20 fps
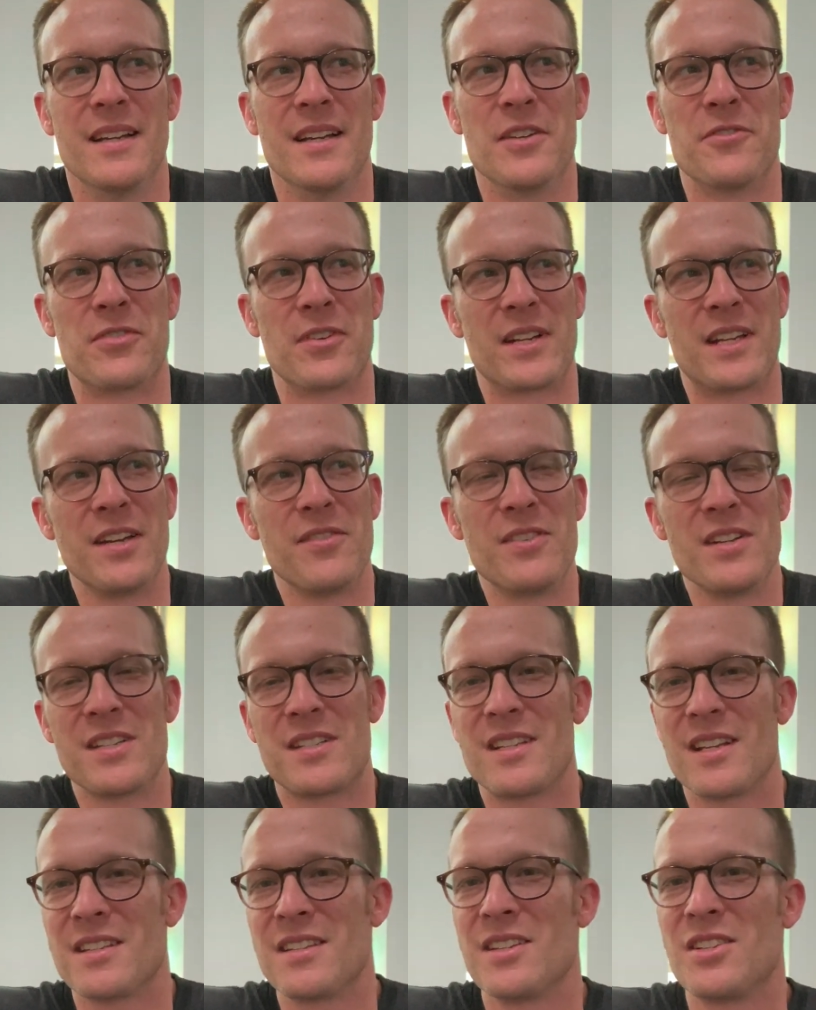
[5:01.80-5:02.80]
And
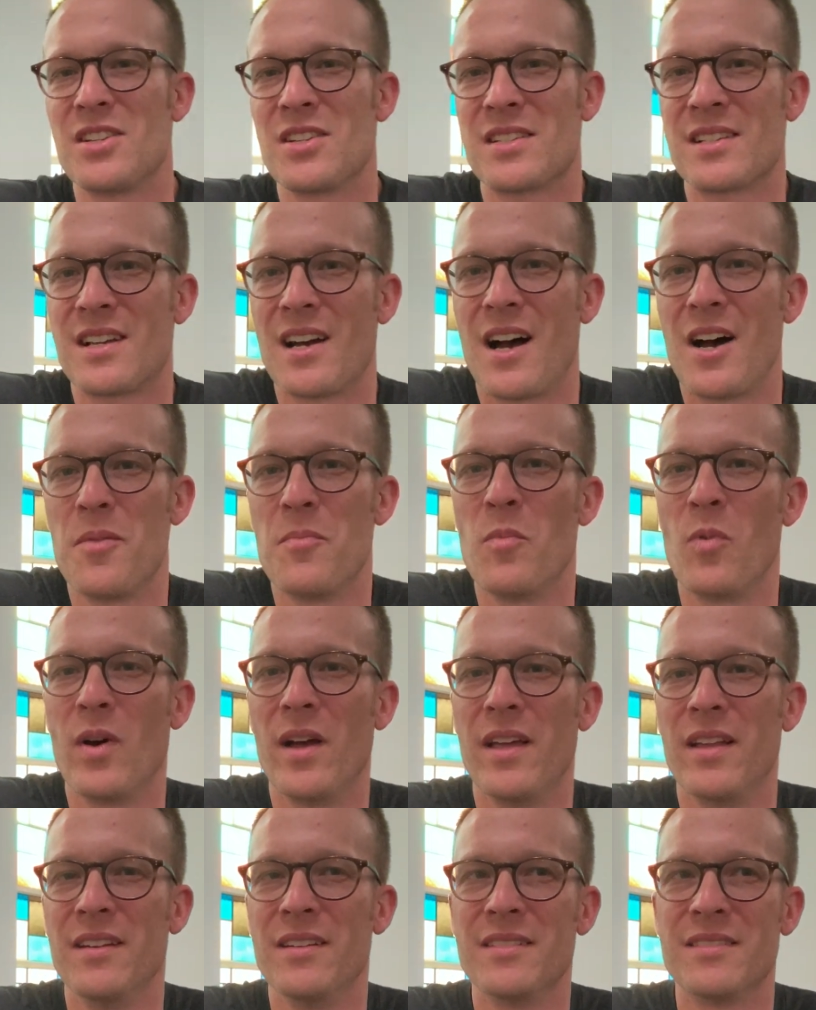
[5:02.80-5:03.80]
forgiveness doesn't just come
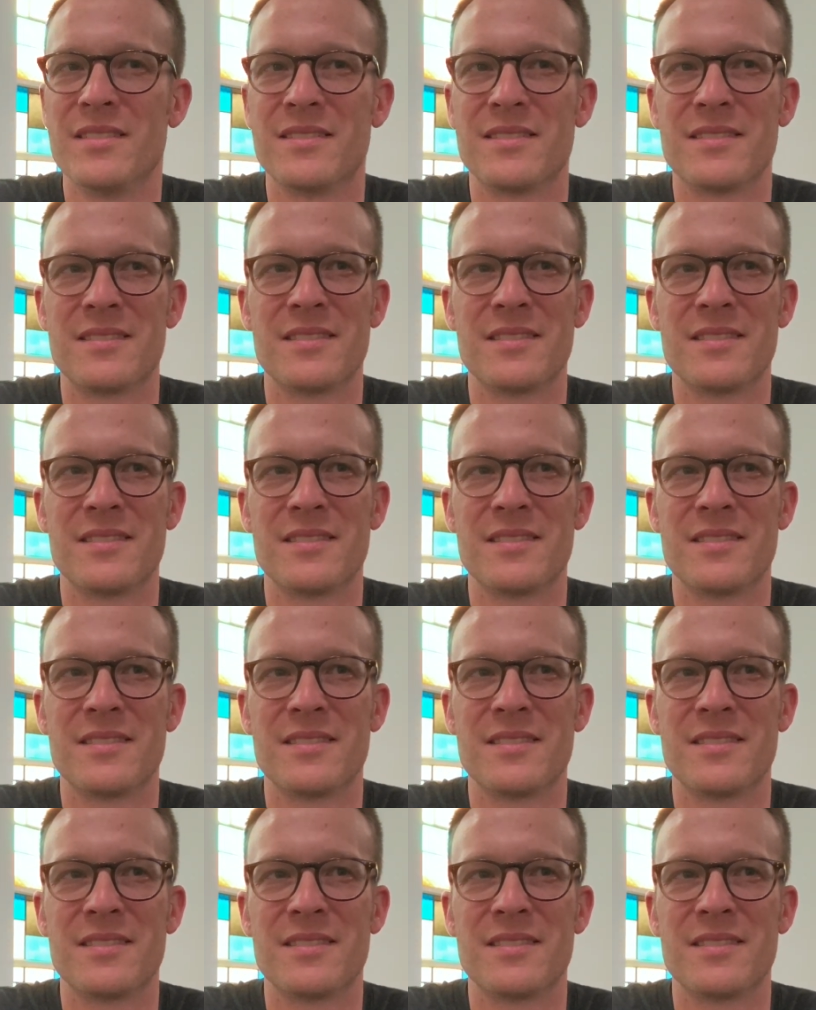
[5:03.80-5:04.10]
when